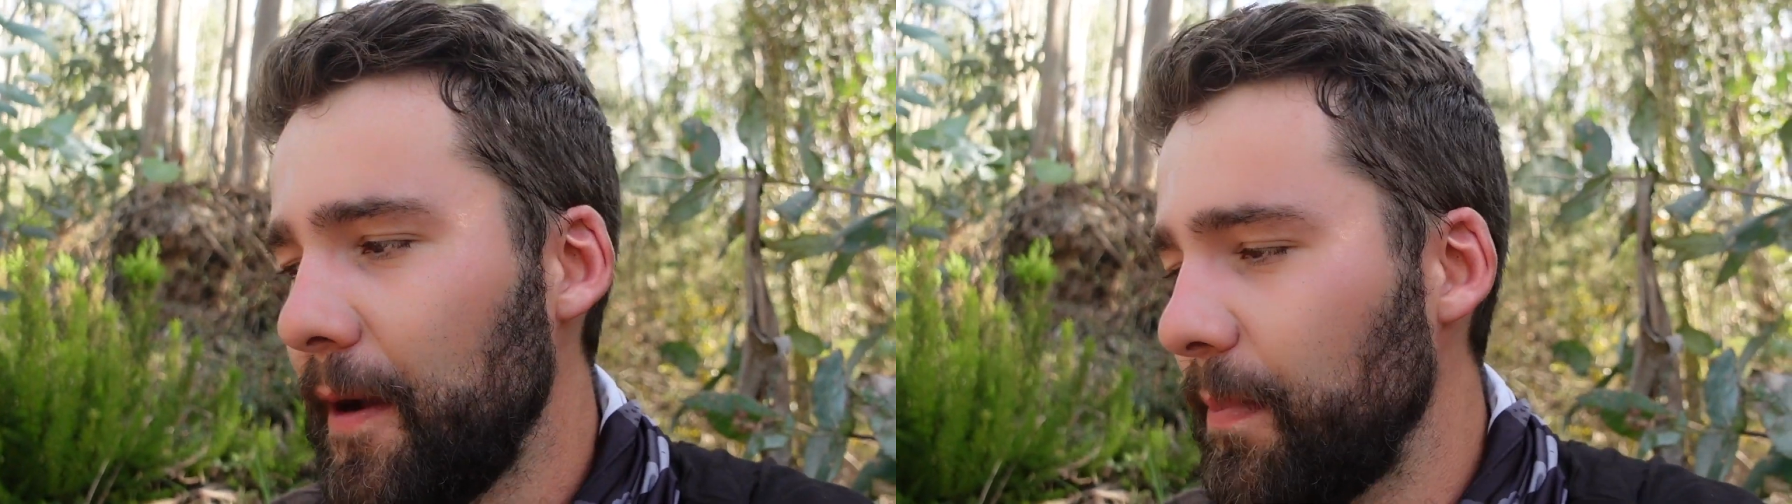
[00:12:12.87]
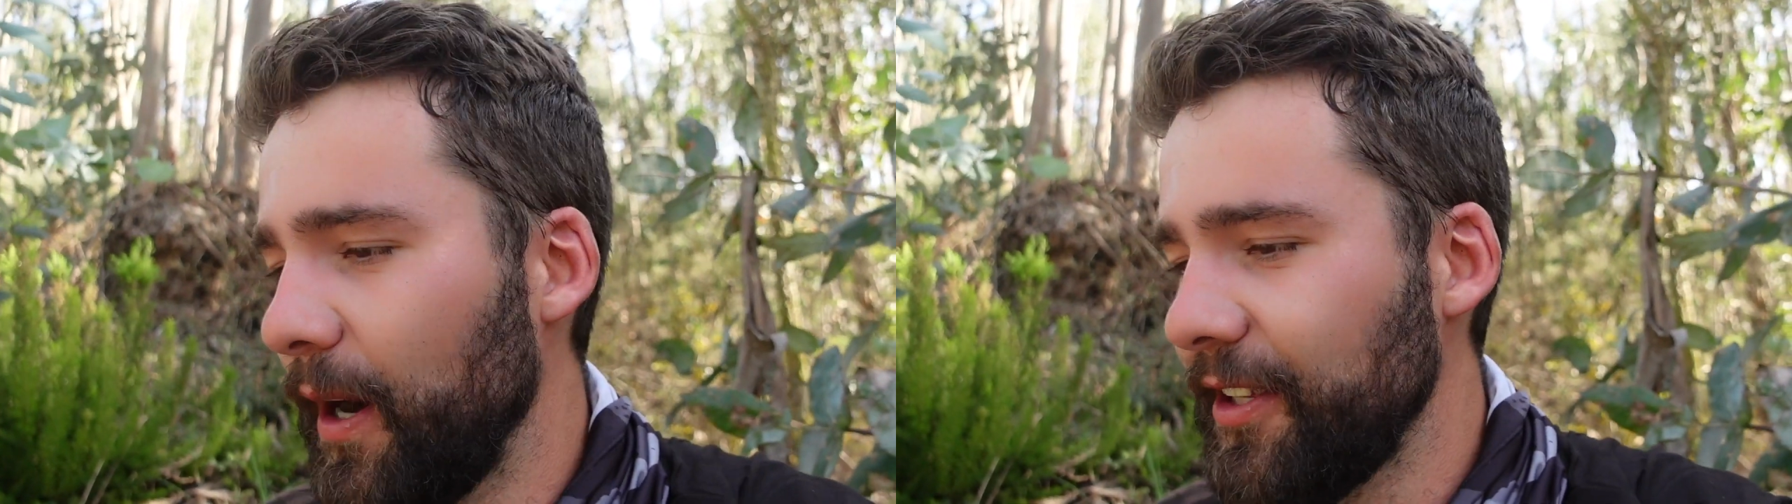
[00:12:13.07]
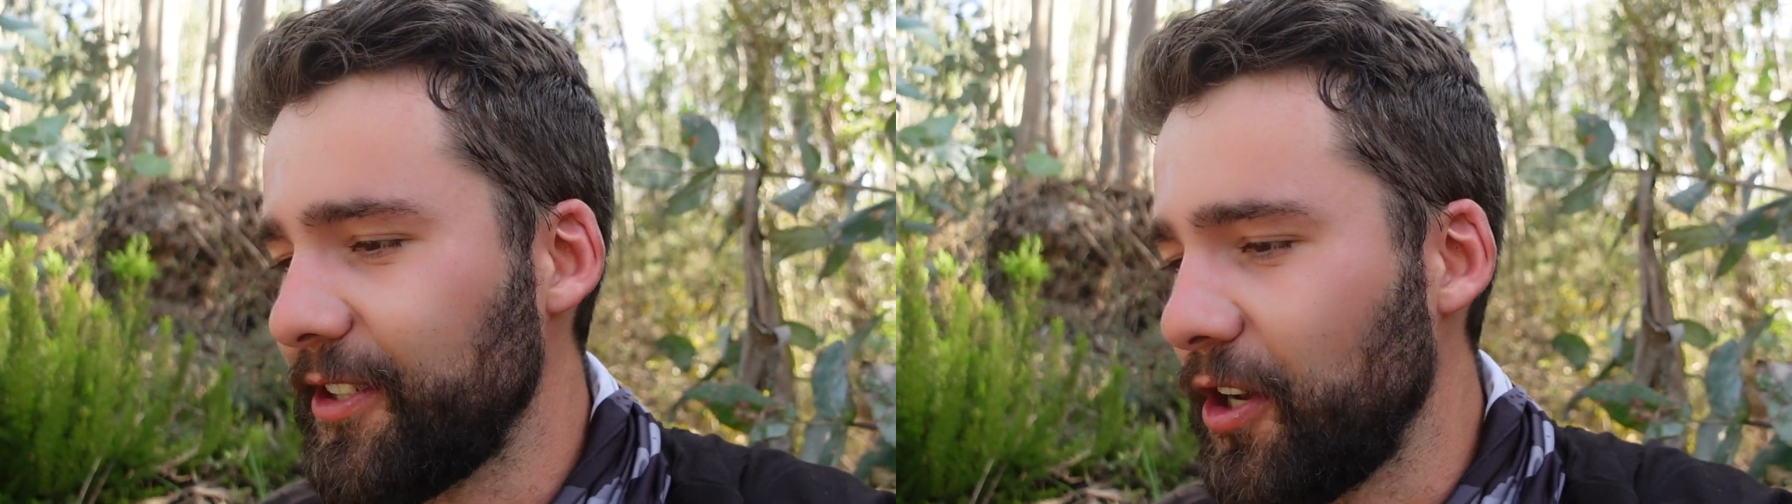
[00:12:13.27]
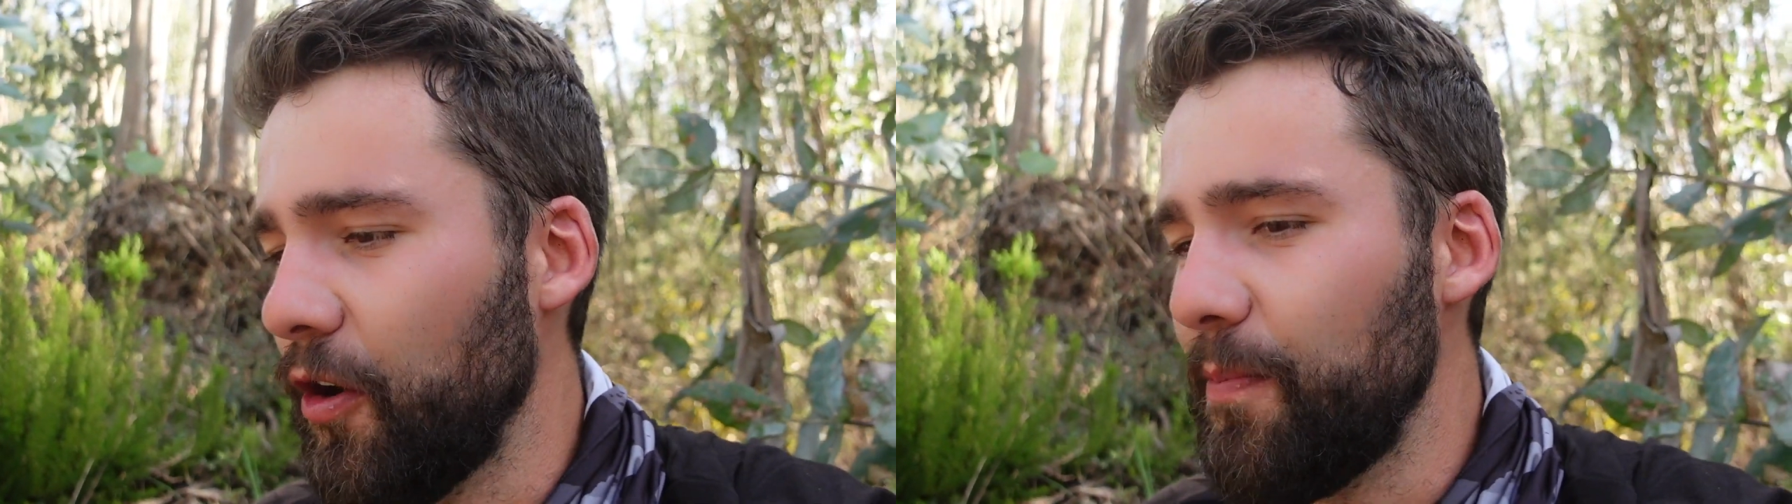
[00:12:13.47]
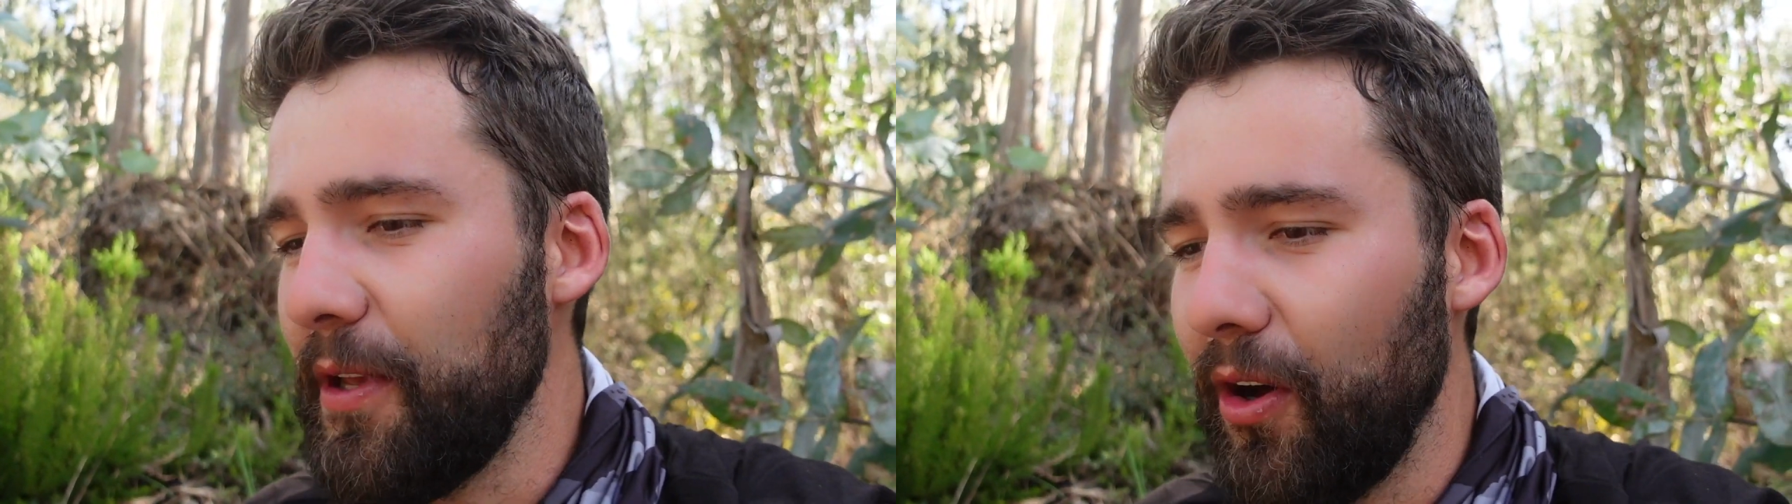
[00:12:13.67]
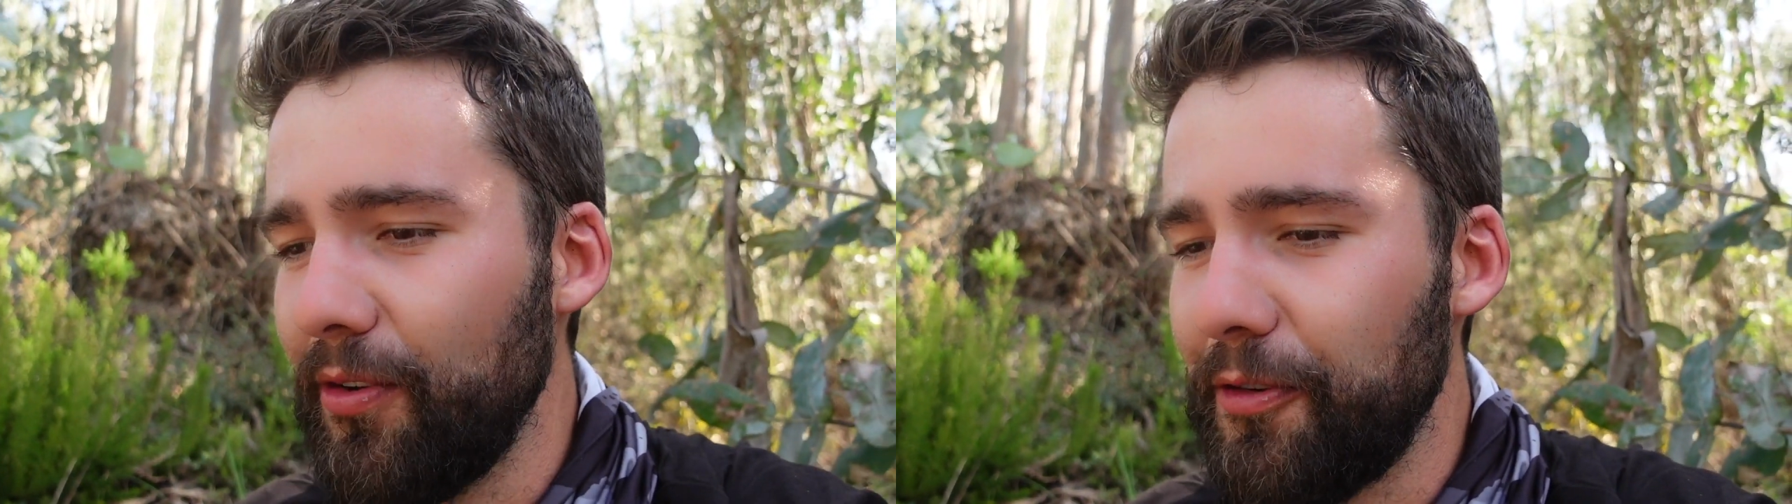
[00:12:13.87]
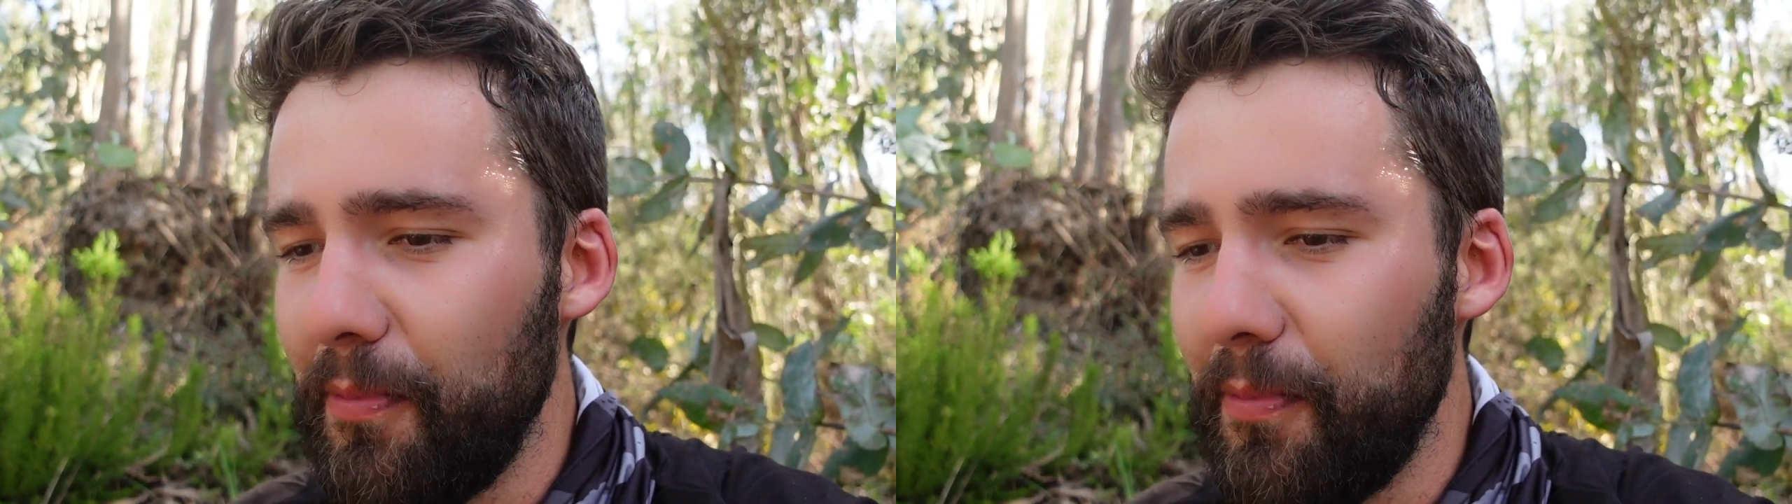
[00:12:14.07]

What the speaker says: But to go beyond